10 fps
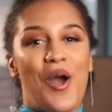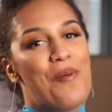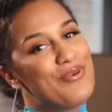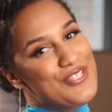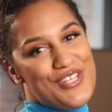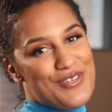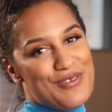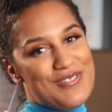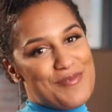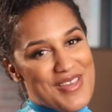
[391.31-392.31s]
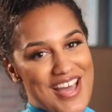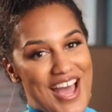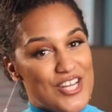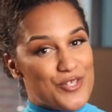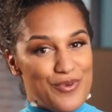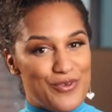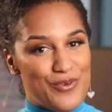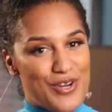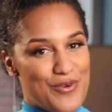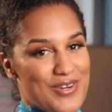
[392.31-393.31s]
pushing you to be the entrepreneur
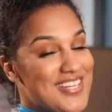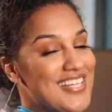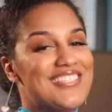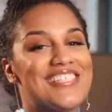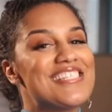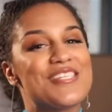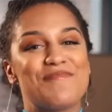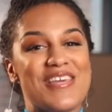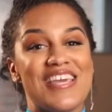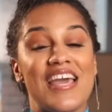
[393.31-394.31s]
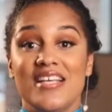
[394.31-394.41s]
you were destined to be.